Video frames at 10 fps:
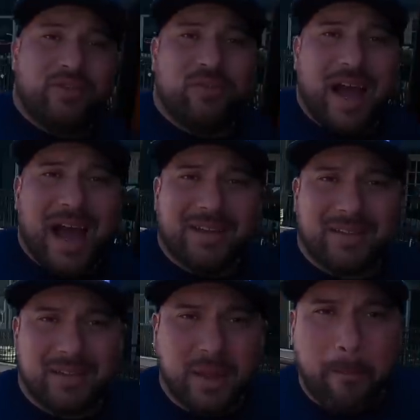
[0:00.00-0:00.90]
you
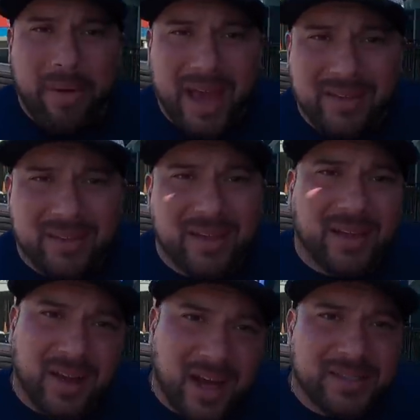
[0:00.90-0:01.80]
guys the best
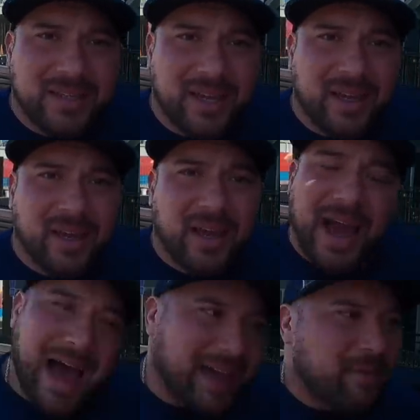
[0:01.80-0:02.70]
content
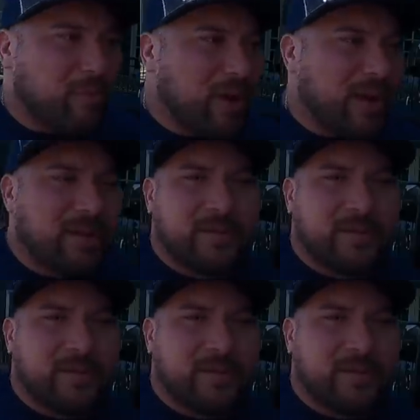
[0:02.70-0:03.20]
I can bring.